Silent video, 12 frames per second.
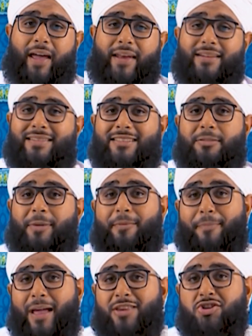And it has
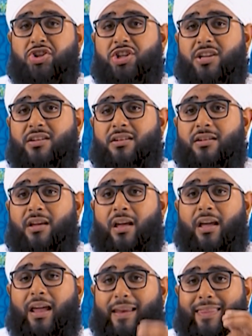been mentioned
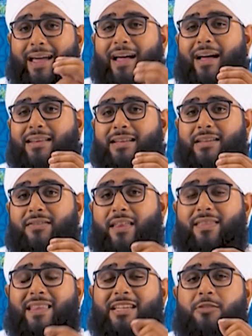in the ahadith
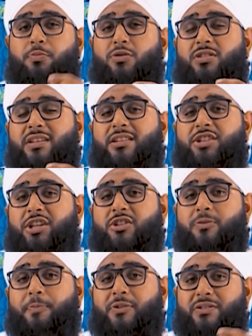that these
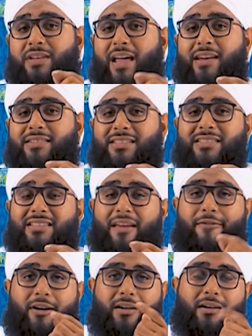prestigious personalities
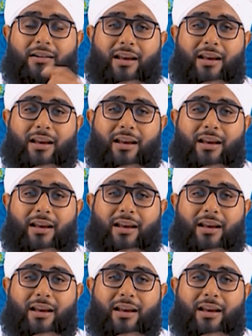never cut